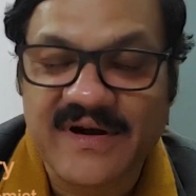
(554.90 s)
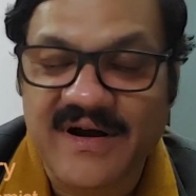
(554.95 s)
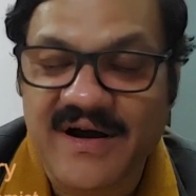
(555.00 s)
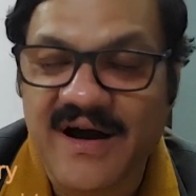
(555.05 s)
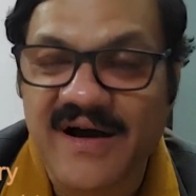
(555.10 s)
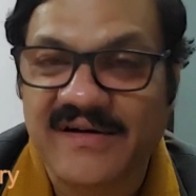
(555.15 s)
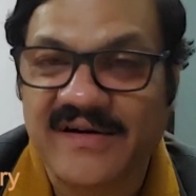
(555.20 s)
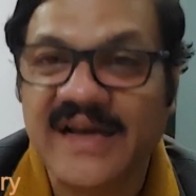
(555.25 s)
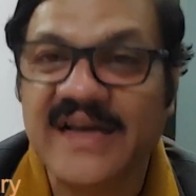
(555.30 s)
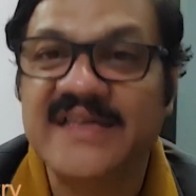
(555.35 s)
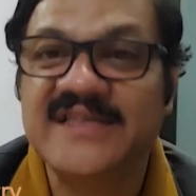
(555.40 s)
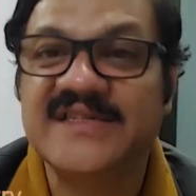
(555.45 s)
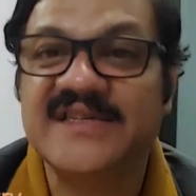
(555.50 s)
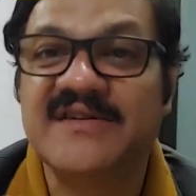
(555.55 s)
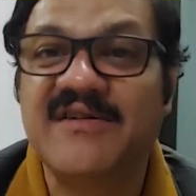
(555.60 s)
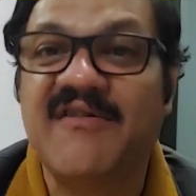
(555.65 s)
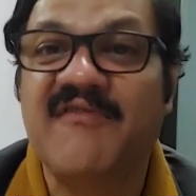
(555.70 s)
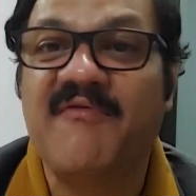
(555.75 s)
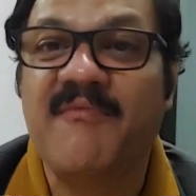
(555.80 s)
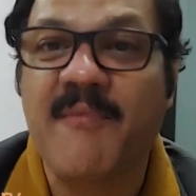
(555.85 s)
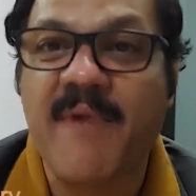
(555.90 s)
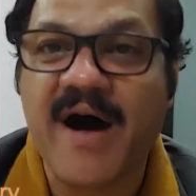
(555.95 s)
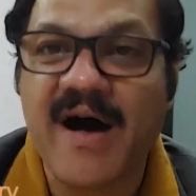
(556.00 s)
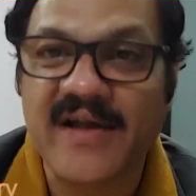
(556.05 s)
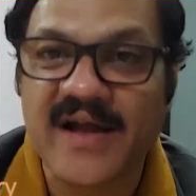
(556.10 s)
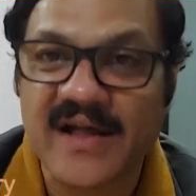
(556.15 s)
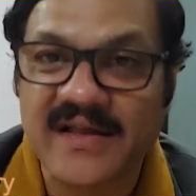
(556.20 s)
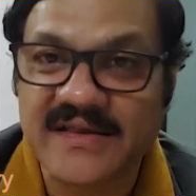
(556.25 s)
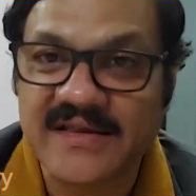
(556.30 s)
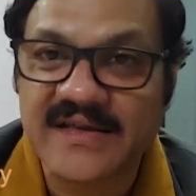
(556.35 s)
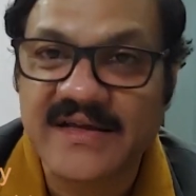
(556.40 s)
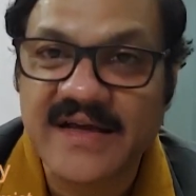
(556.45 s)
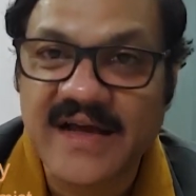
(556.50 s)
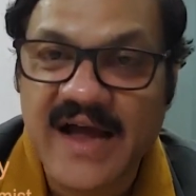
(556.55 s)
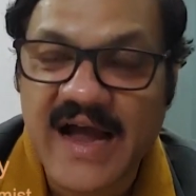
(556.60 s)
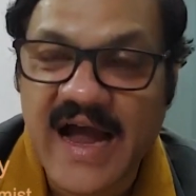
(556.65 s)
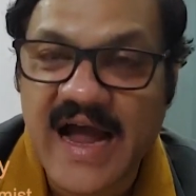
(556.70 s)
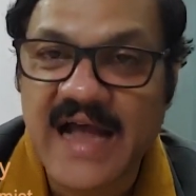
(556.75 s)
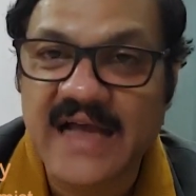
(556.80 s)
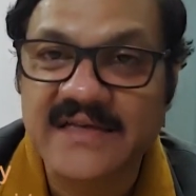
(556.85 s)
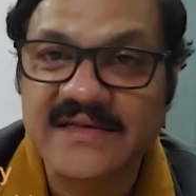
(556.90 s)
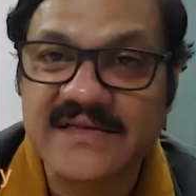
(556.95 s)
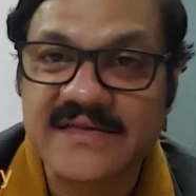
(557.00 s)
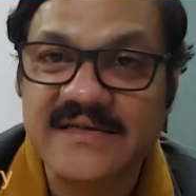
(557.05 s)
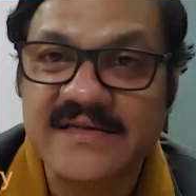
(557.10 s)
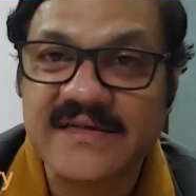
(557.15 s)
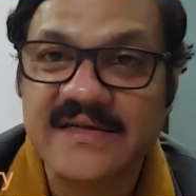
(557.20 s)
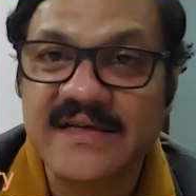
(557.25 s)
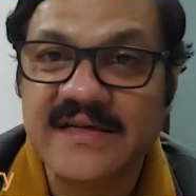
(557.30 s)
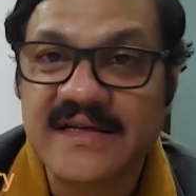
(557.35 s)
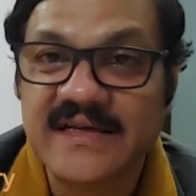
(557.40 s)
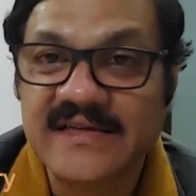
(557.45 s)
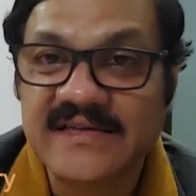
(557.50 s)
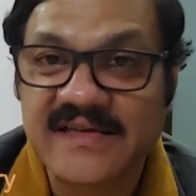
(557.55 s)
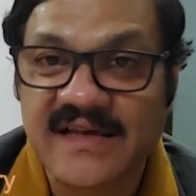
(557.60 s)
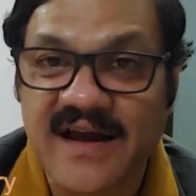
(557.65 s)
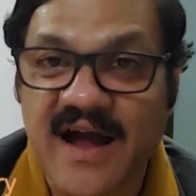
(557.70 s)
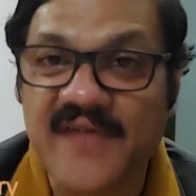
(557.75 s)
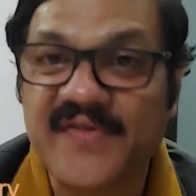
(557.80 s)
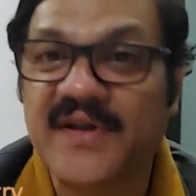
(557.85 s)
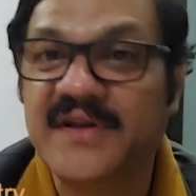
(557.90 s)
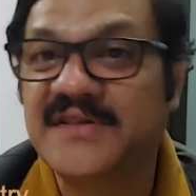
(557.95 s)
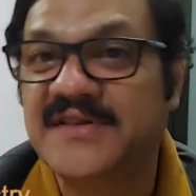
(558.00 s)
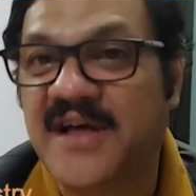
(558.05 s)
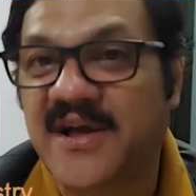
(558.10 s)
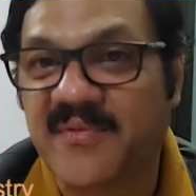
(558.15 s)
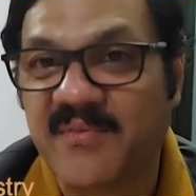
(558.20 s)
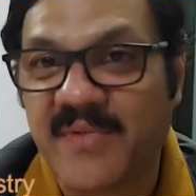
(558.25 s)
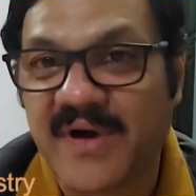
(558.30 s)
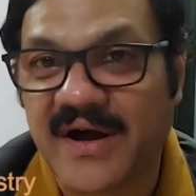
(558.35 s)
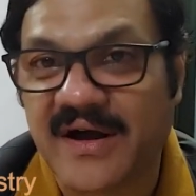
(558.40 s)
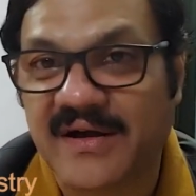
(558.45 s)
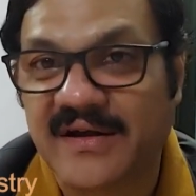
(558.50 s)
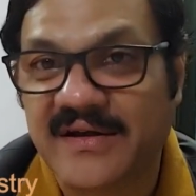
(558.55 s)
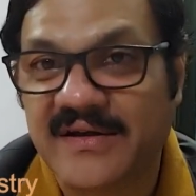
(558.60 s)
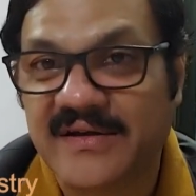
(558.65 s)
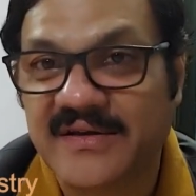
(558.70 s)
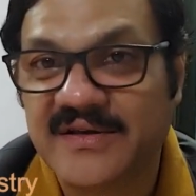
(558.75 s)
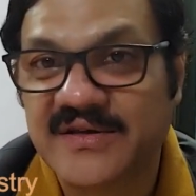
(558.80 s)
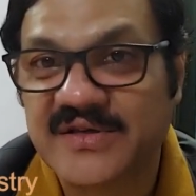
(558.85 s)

or religion of Bharat as Sanatana Dharma.